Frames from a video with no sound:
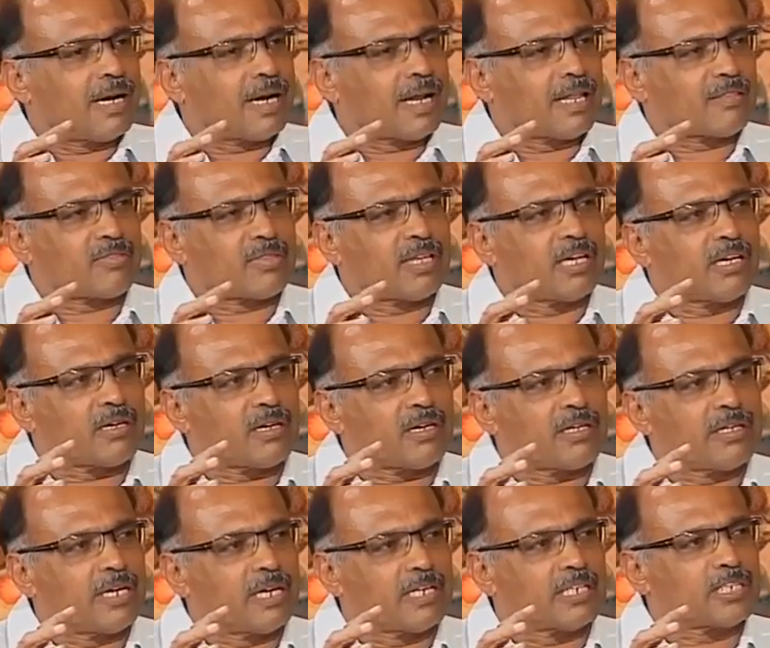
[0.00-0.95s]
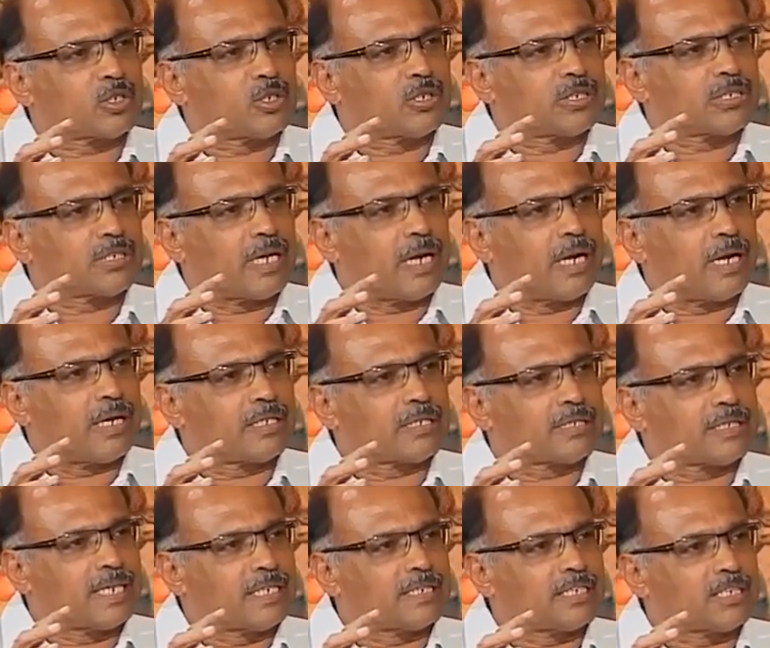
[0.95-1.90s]
and I think he
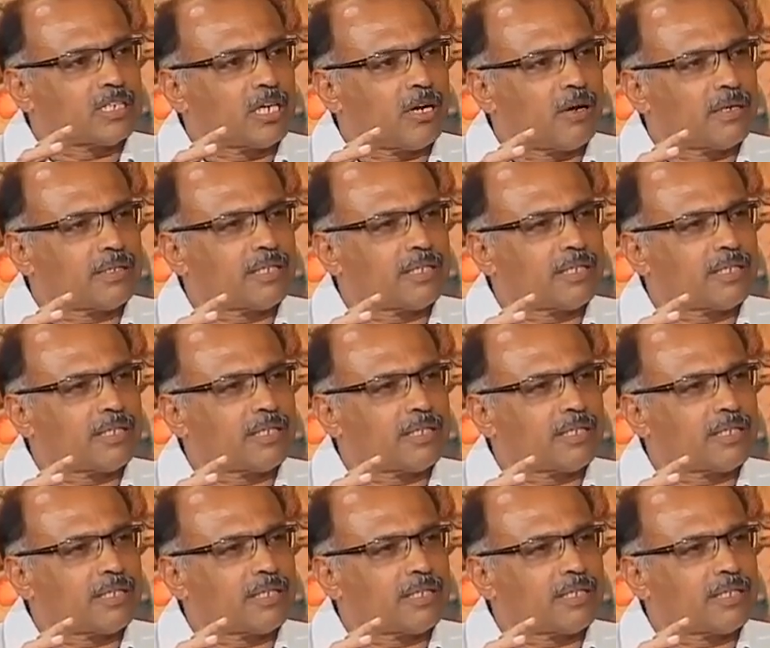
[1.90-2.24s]
understands it now.